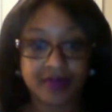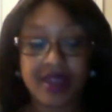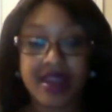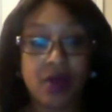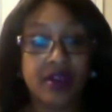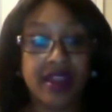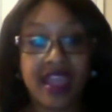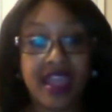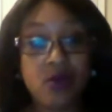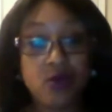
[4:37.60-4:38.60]
Now, in
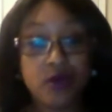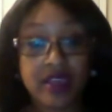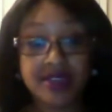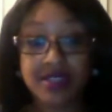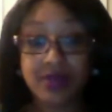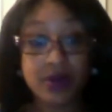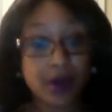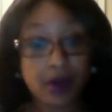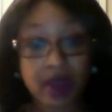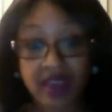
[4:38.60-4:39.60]
8 weeks, if you
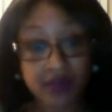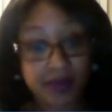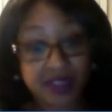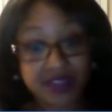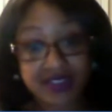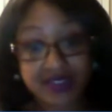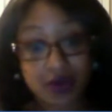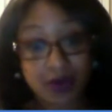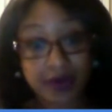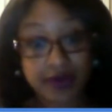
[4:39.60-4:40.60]
don't have a business
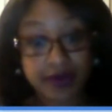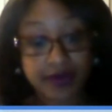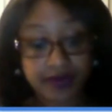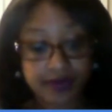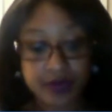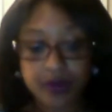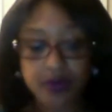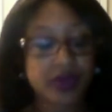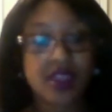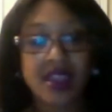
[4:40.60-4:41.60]
open,
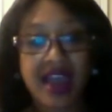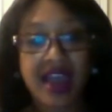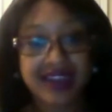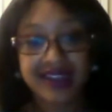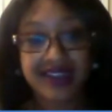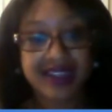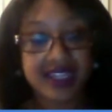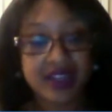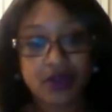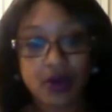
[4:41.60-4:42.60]
I didn't
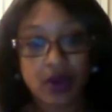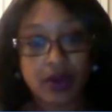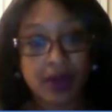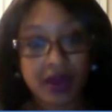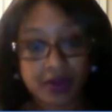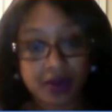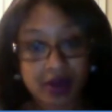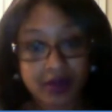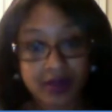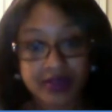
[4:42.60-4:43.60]
deliver on my
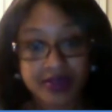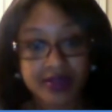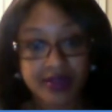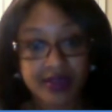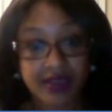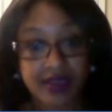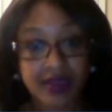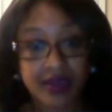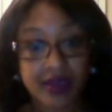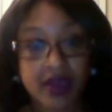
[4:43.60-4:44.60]
promise.
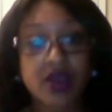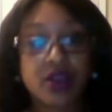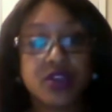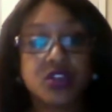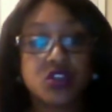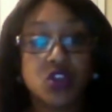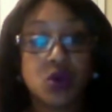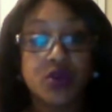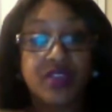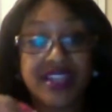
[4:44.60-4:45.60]

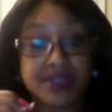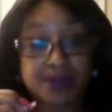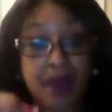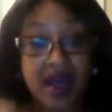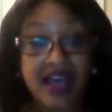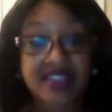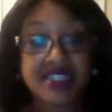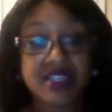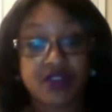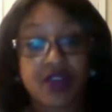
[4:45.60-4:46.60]
So that's
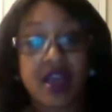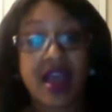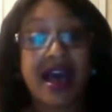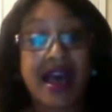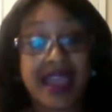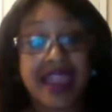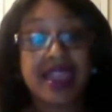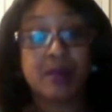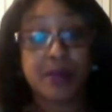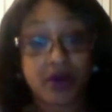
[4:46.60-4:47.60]
positive. I
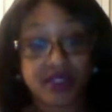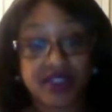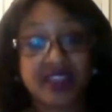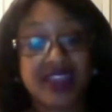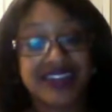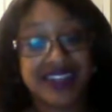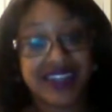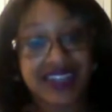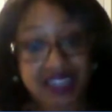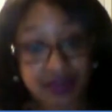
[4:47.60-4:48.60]
am a person that
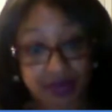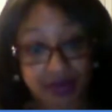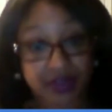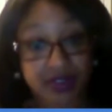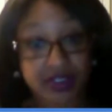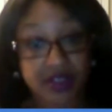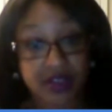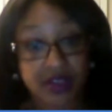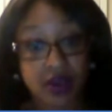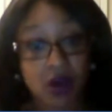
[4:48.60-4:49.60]
delivers
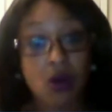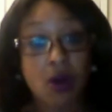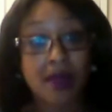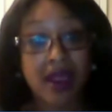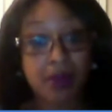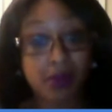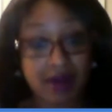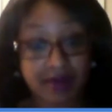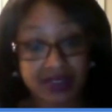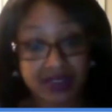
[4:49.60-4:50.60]
on my
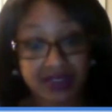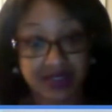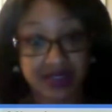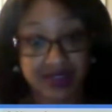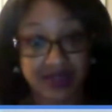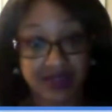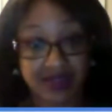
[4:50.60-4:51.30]
promises.